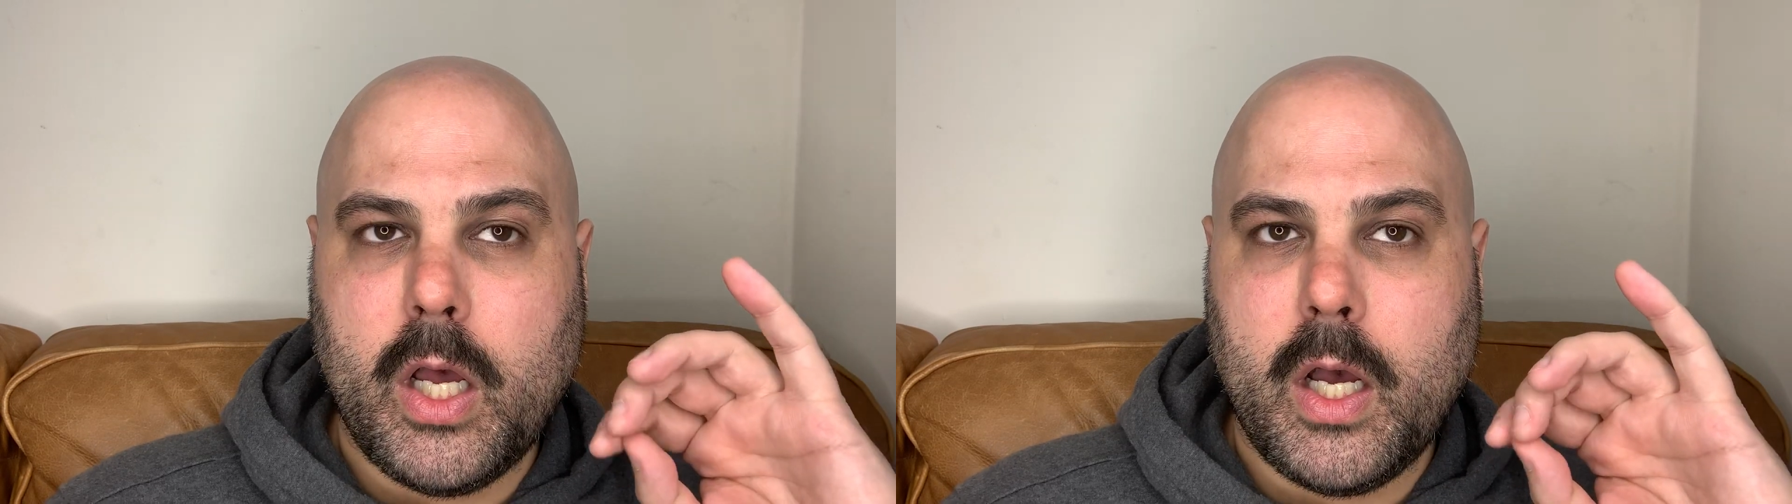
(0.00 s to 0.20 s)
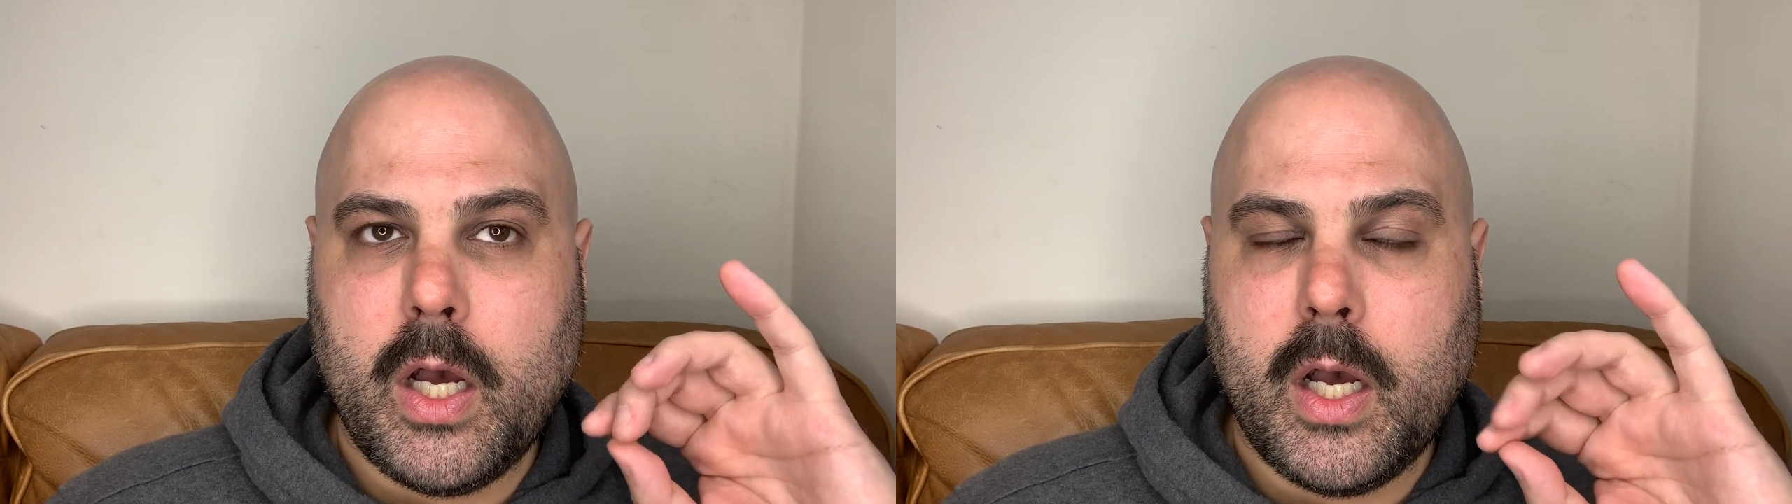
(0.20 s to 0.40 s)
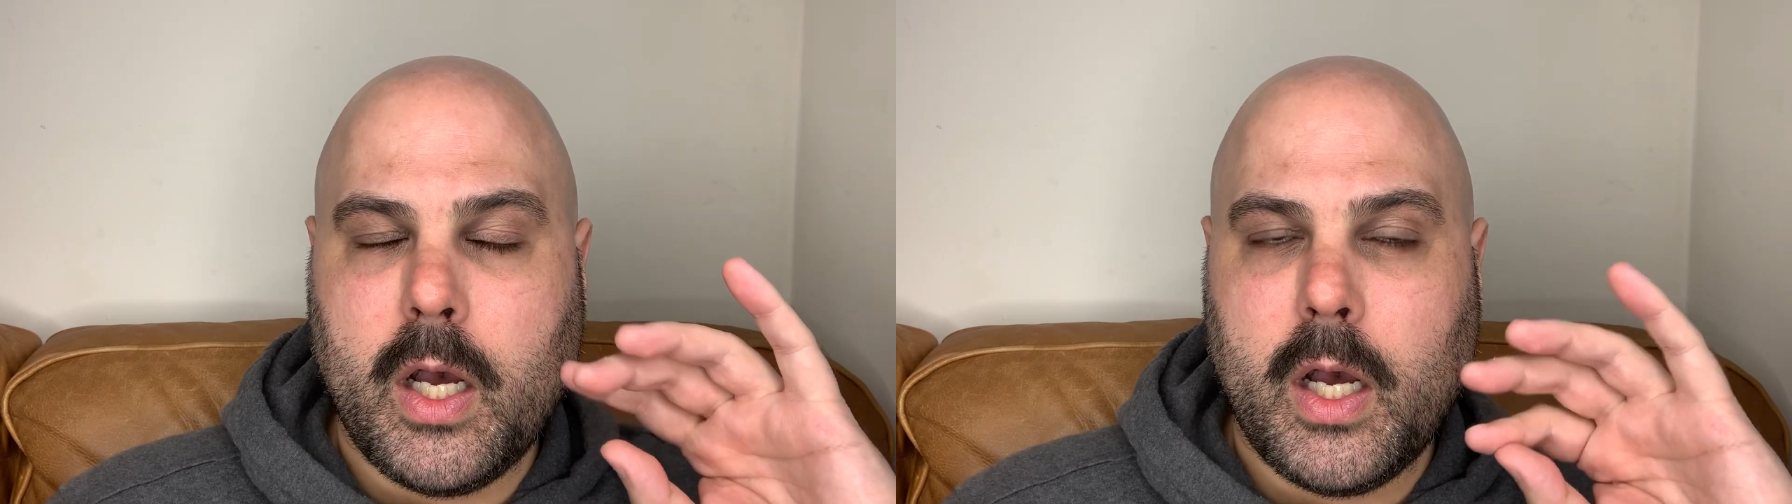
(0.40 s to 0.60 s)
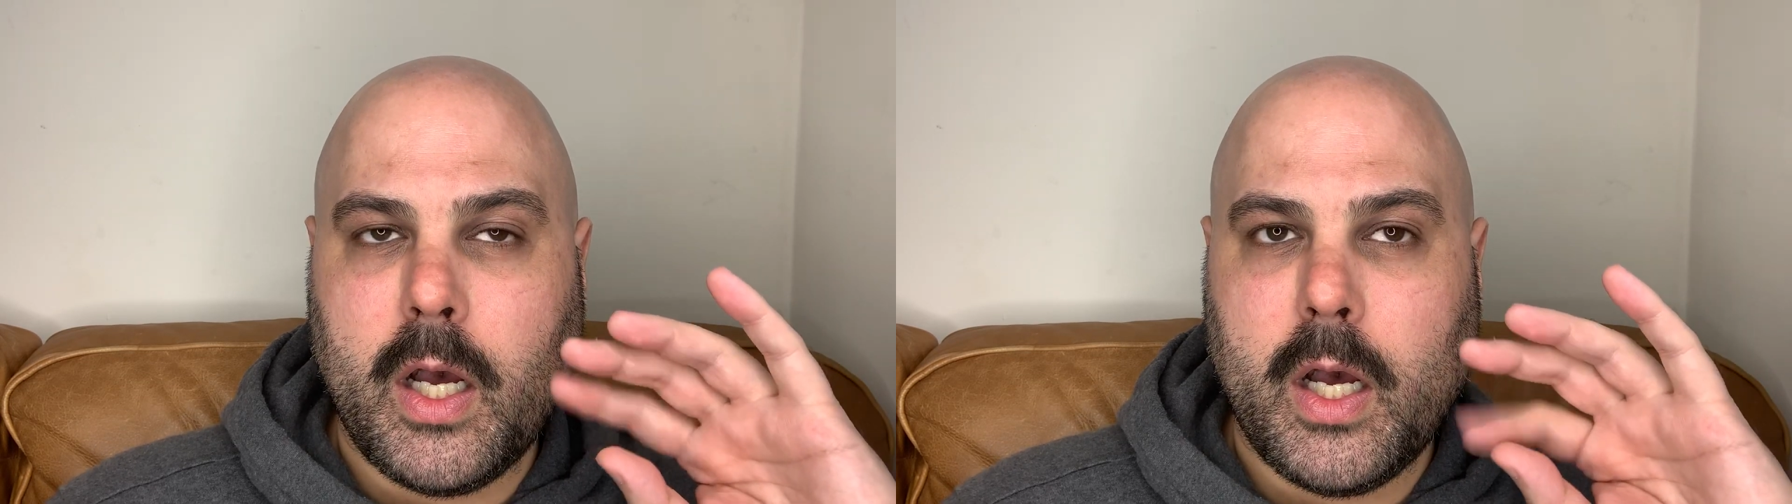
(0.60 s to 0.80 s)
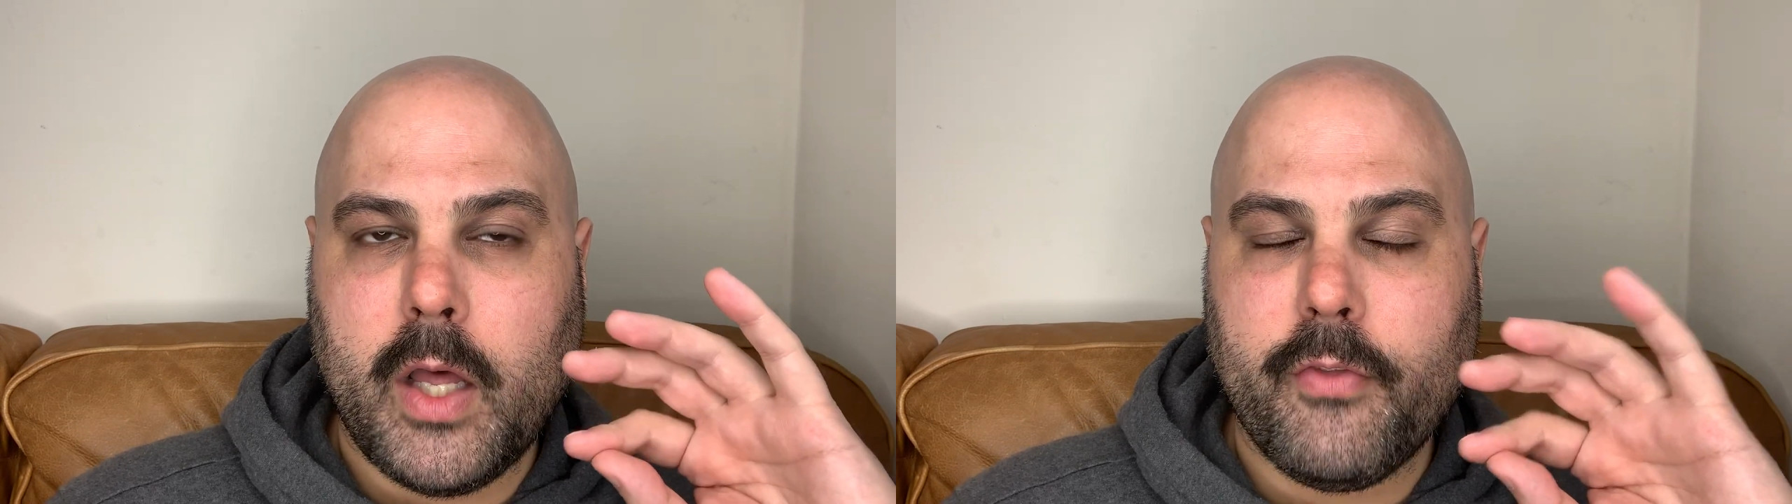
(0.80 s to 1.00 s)

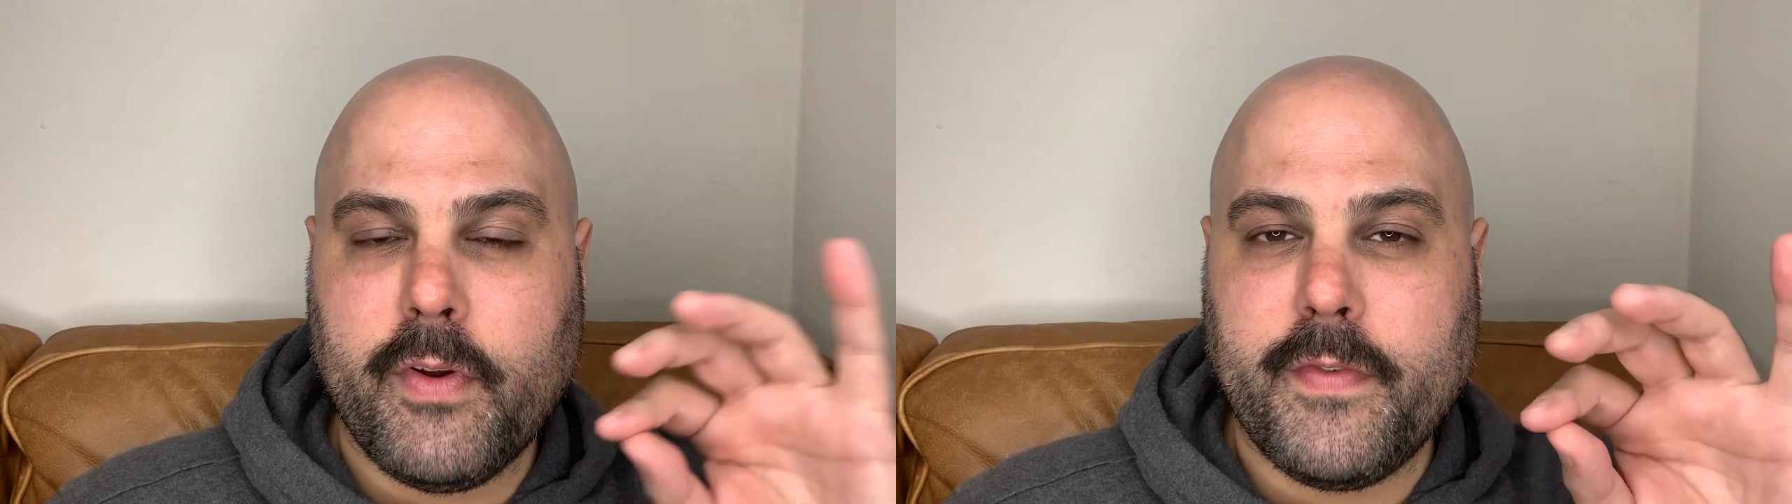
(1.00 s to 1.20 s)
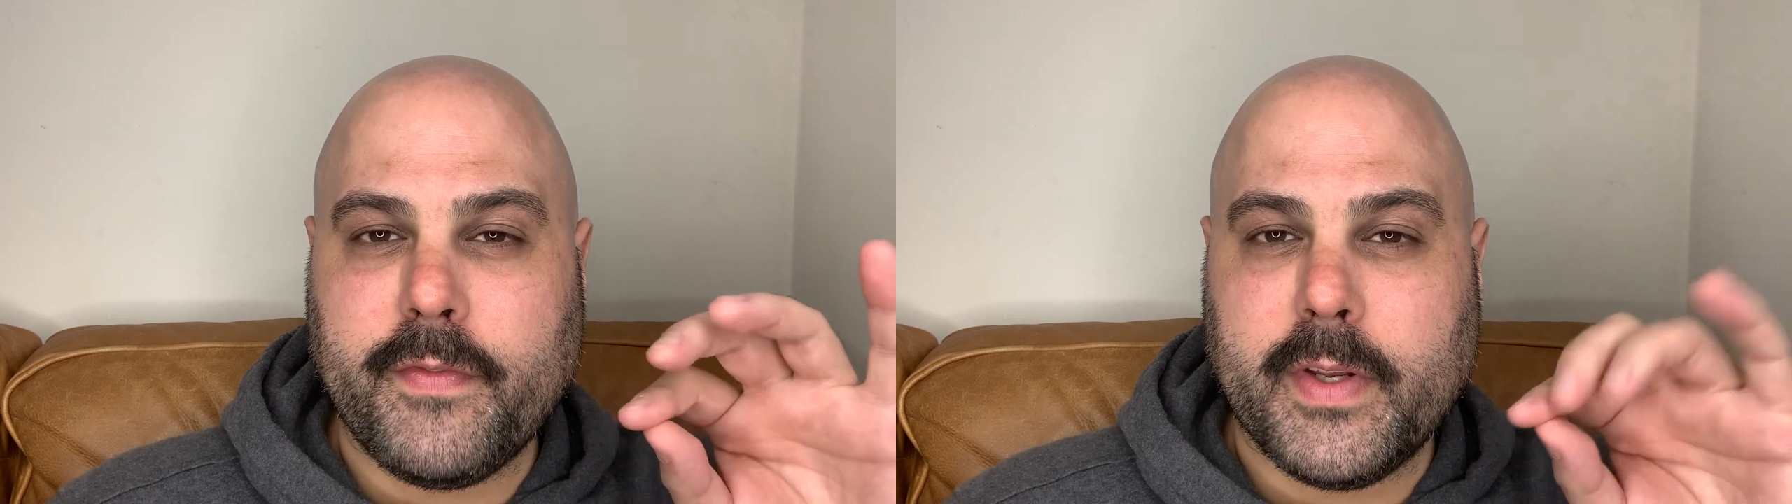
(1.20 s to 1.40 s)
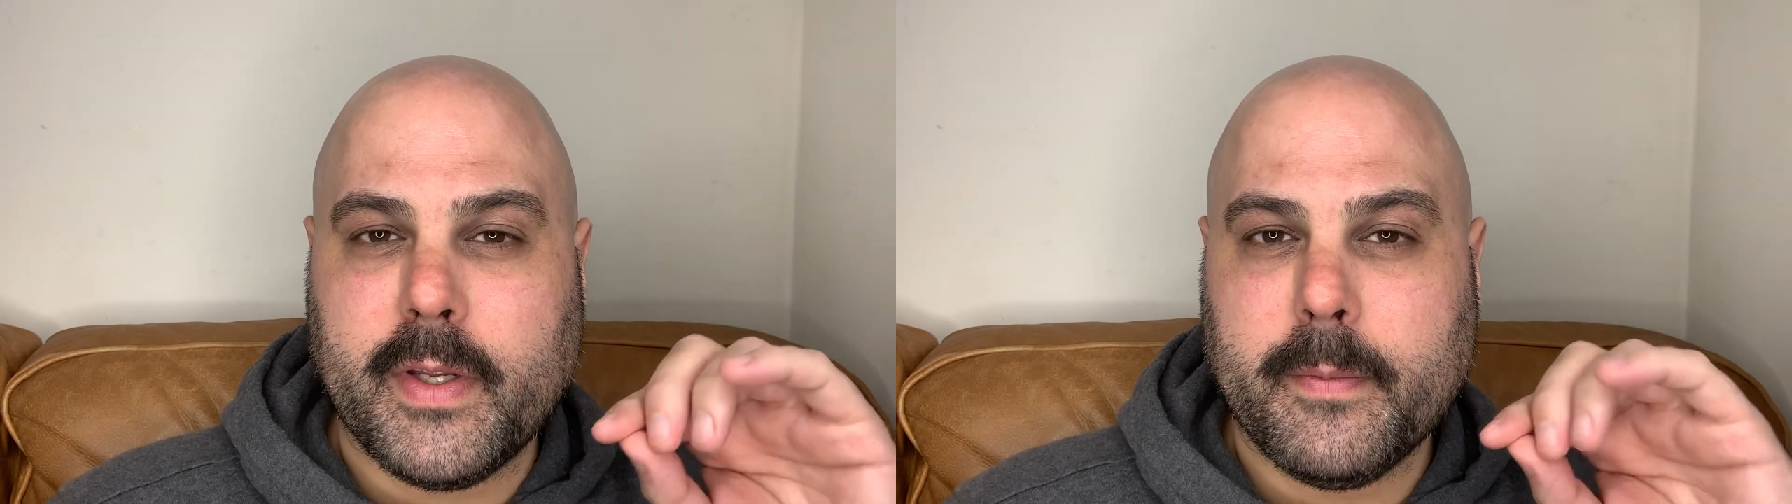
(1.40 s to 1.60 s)
350,